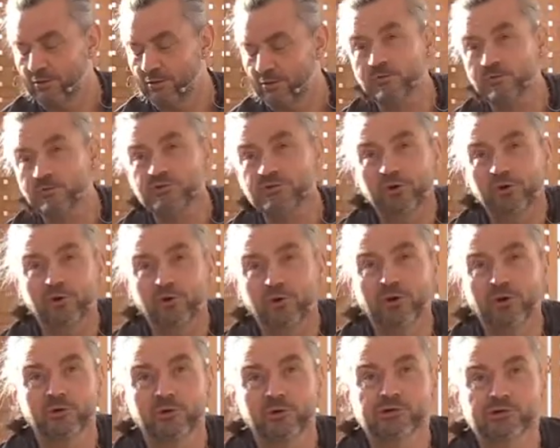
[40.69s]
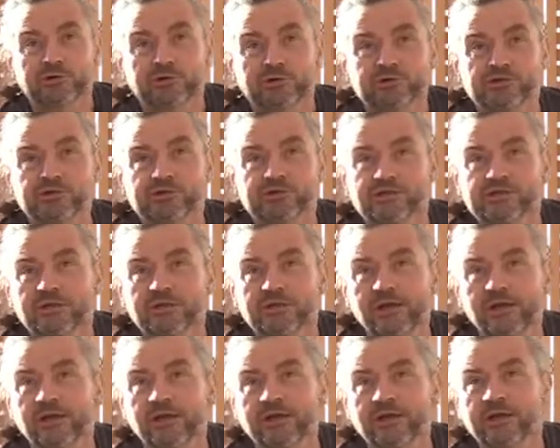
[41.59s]
Welcome to your Yoga Solutions
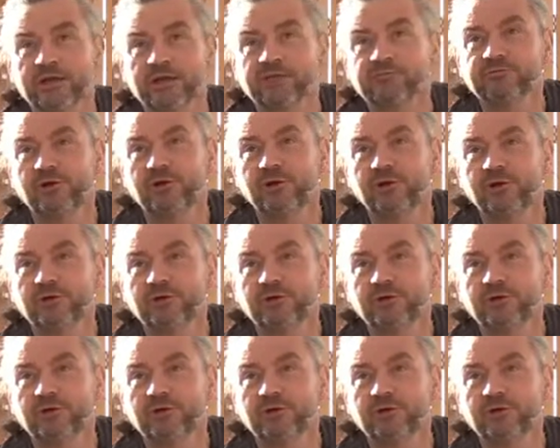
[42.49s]
Live